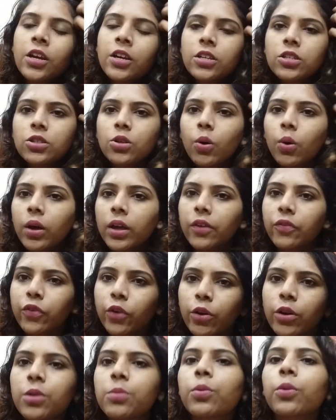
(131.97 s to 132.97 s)
So if
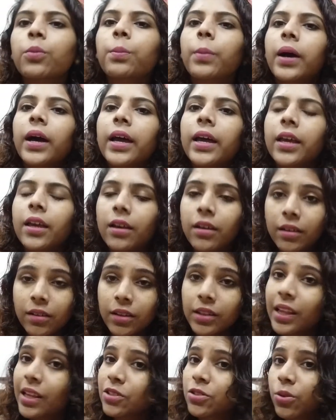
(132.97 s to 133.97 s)
you're in Mumbai,
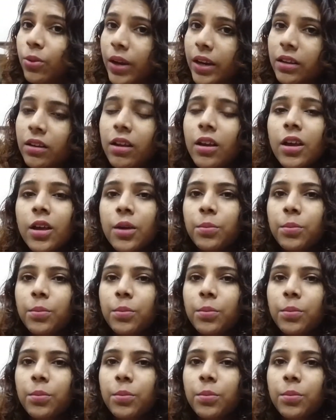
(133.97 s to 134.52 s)
that's great